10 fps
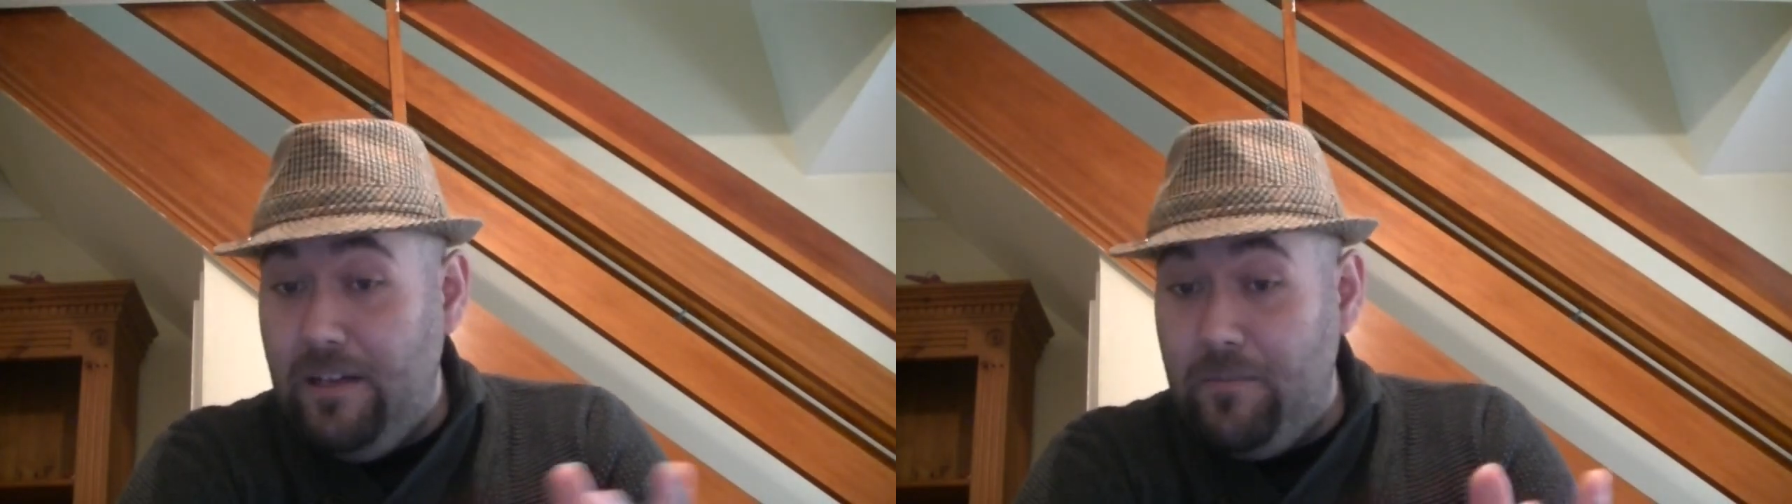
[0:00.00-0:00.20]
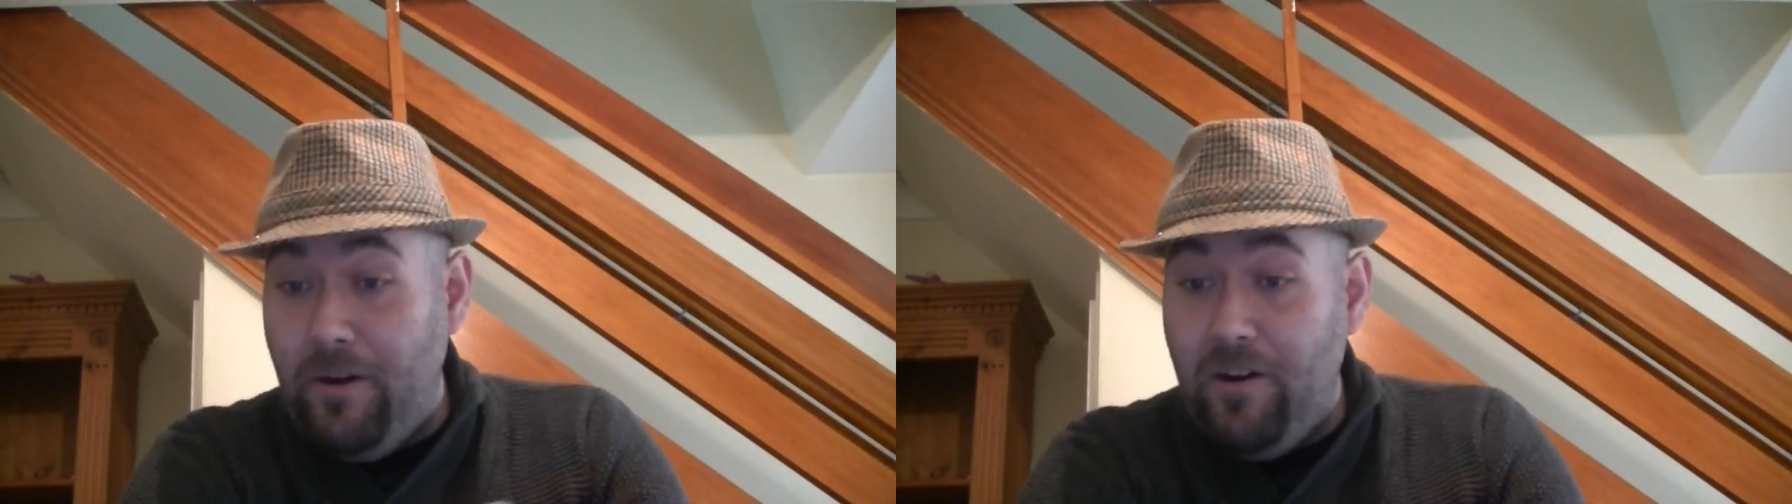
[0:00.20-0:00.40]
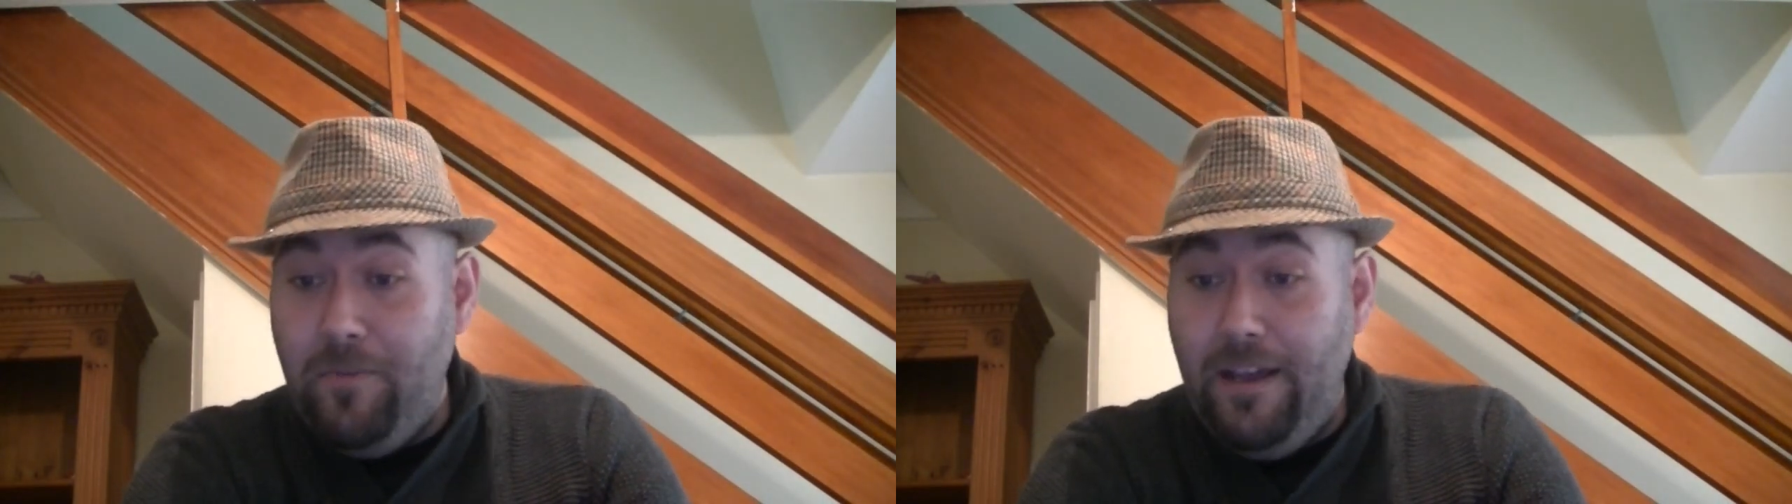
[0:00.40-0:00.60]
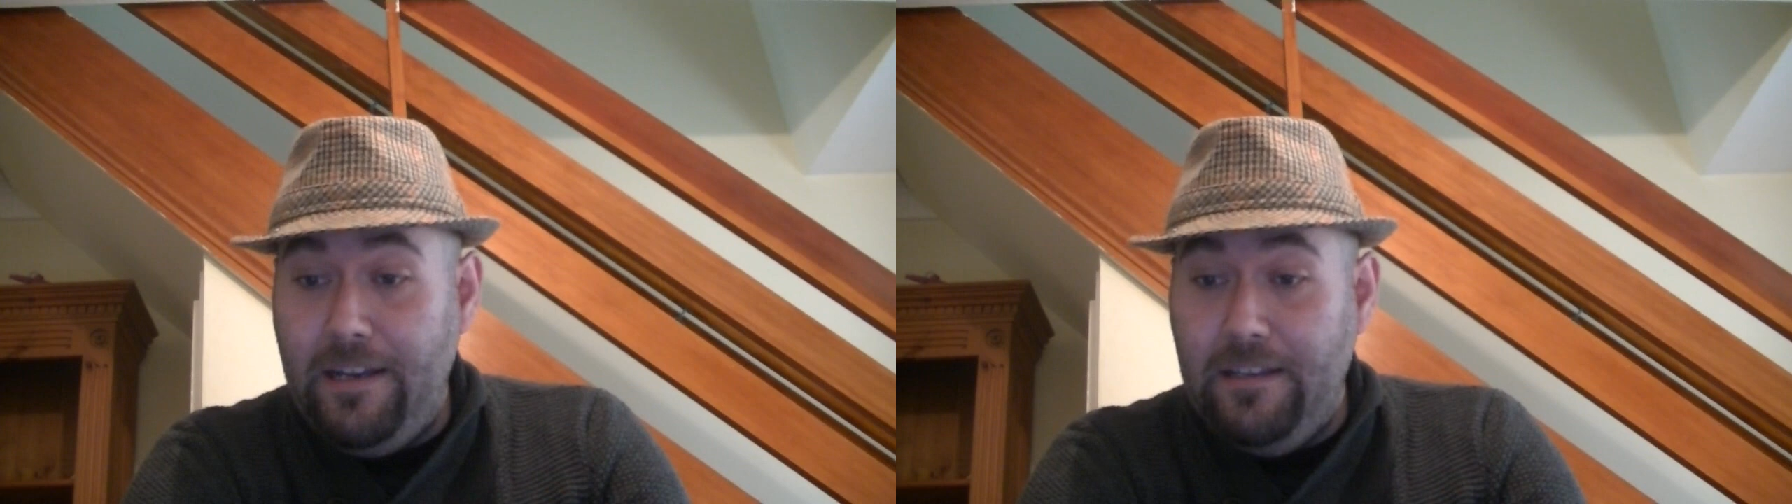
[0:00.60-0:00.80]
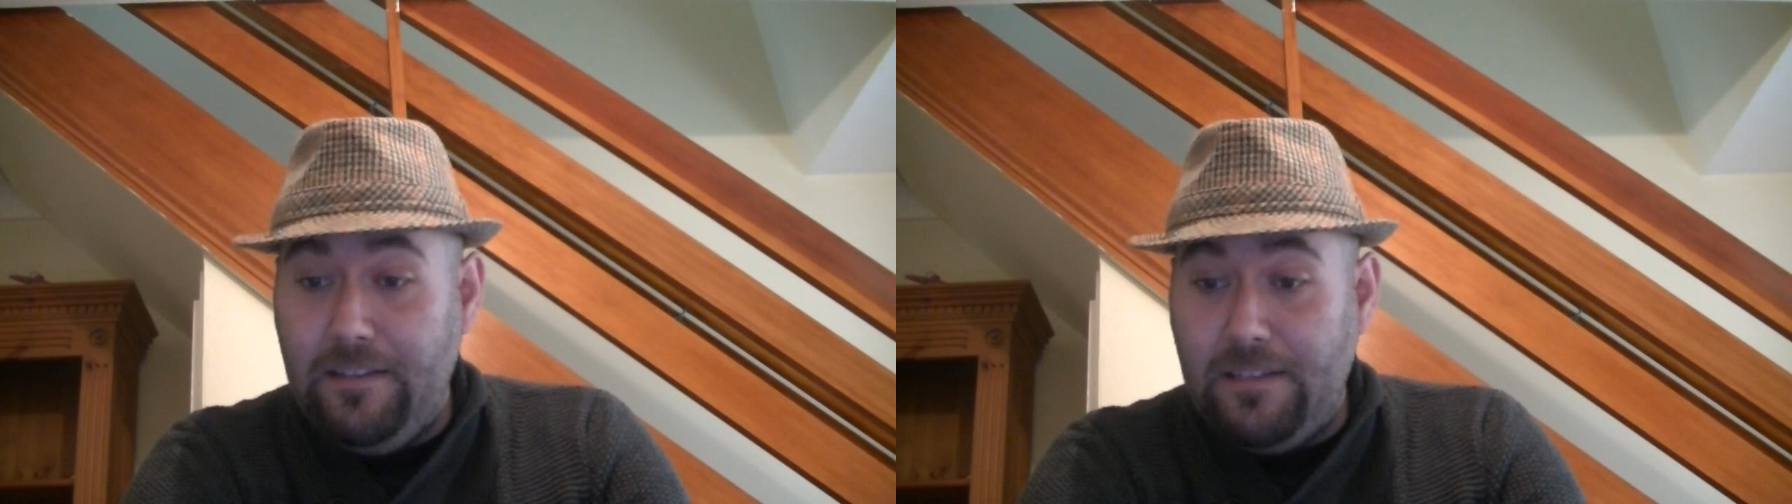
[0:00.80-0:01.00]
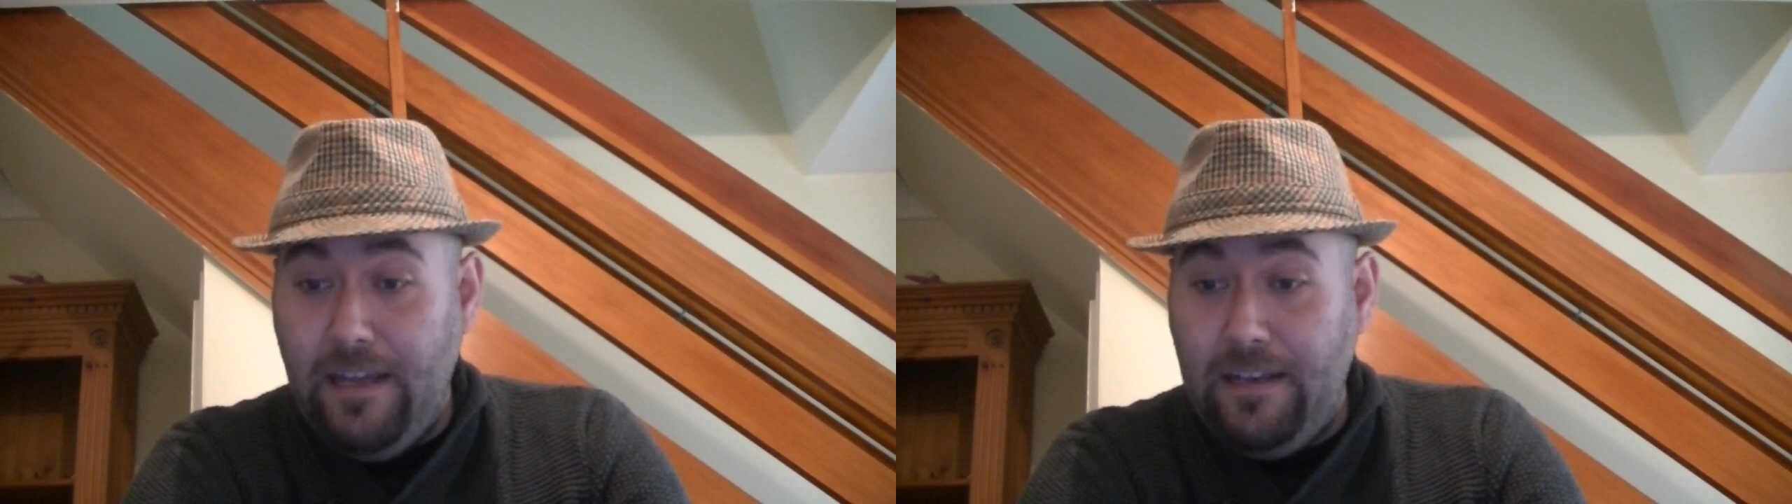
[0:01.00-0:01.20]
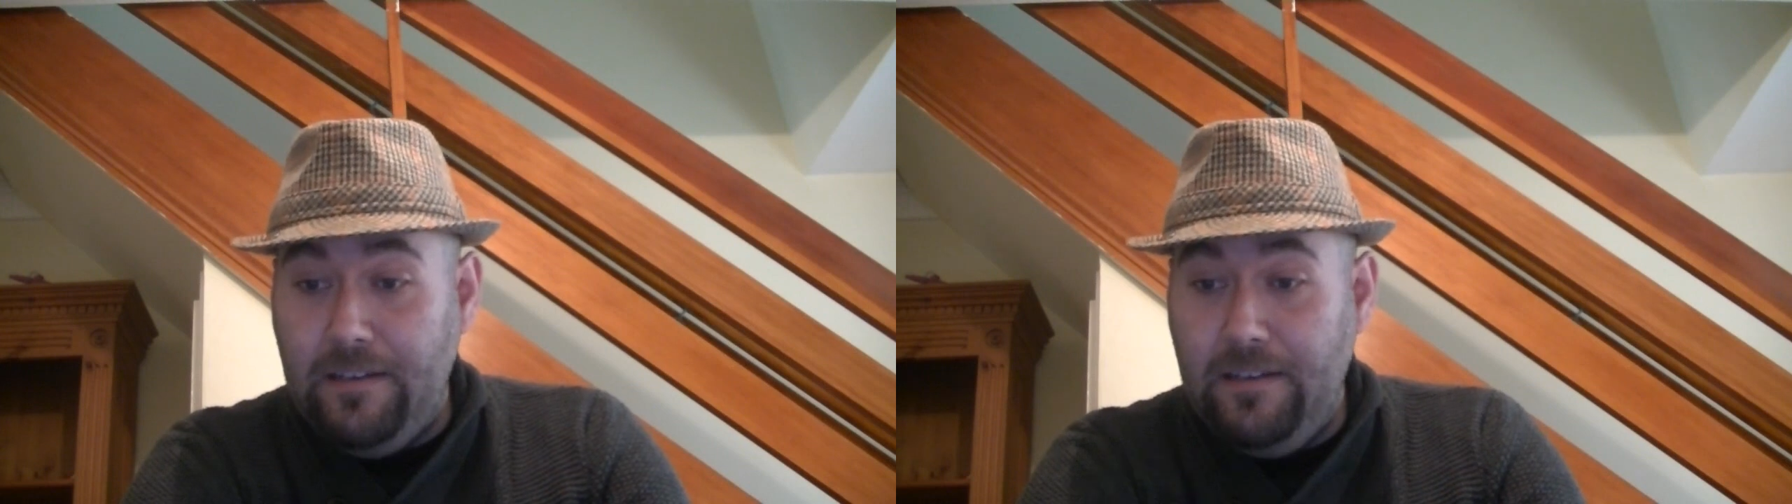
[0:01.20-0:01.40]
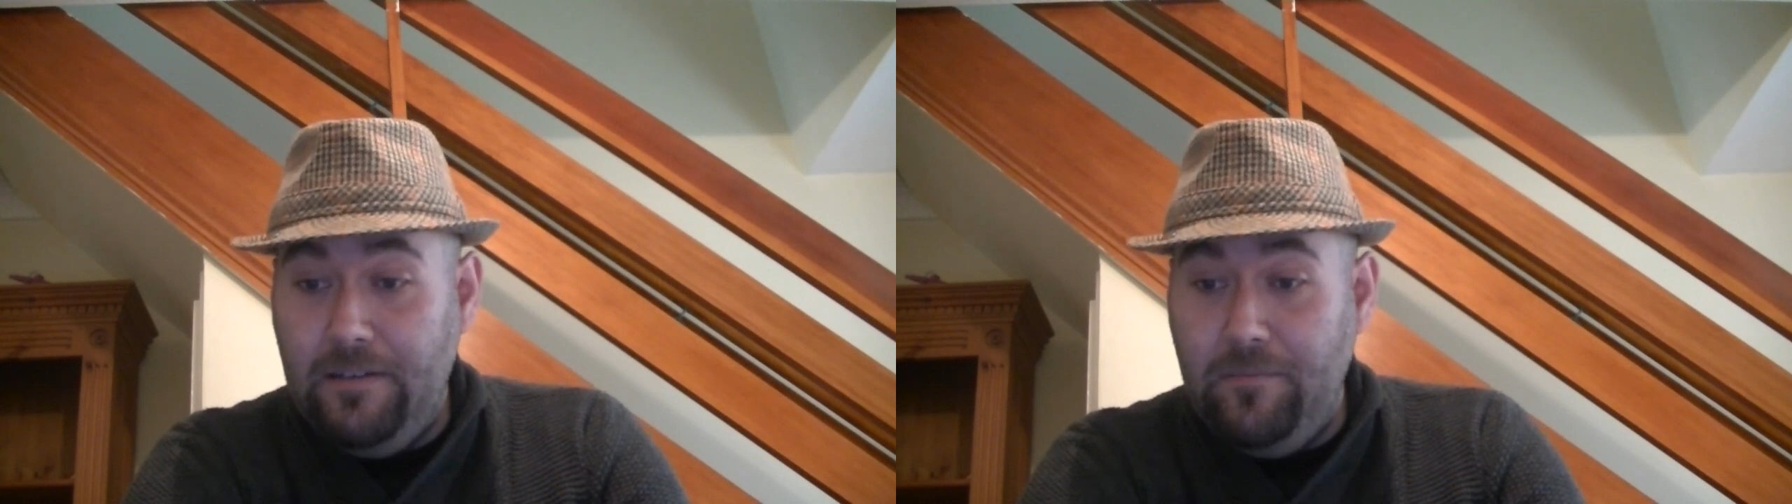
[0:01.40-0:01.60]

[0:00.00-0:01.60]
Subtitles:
I'd buried my head in the sand,